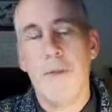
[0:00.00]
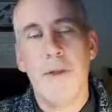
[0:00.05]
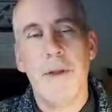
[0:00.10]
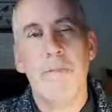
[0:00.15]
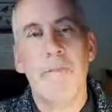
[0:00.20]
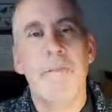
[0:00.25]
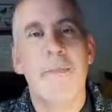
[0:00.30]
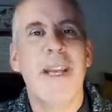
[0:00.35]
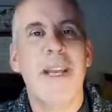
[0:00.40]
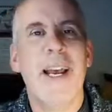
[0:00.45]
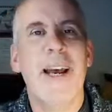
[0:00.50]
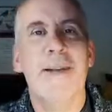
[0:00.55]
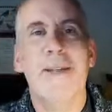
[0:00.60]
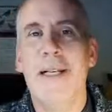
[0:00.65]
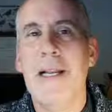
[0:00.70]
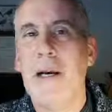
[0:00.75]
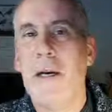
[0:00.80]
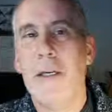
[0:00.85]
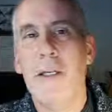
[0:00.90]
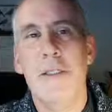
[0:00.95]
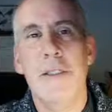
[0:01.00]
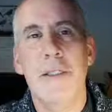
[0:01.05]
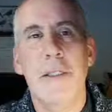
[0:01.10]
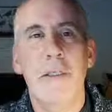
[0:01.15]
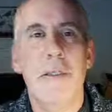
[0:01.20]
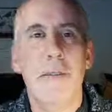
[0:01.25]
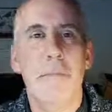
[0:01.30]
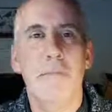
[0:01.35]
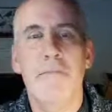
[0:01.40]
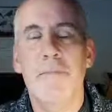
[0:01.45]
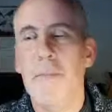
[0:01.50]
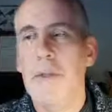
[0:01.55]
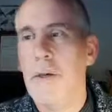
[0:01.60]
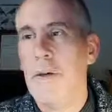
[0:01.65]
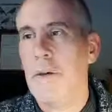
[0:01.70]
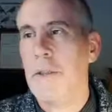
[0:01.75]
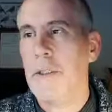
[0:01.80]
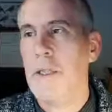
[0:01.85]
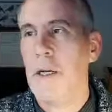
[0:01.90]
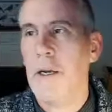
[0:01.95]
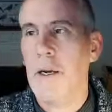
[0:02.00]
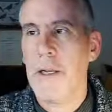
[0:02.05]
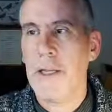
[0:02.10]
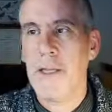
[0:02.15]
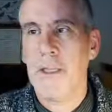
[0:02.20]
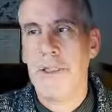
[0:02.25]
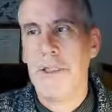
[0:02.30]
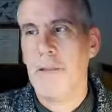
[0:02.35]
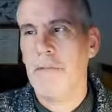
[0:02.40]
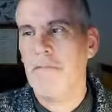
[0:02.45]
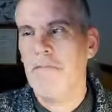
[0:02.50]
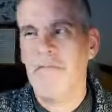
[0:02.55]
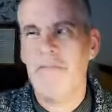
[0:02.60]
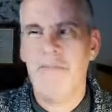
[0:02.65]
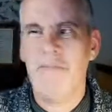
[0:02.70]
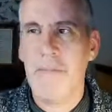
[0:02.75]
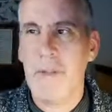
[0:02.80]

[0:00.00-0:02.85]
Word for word: the dandelions and the, the oxalis and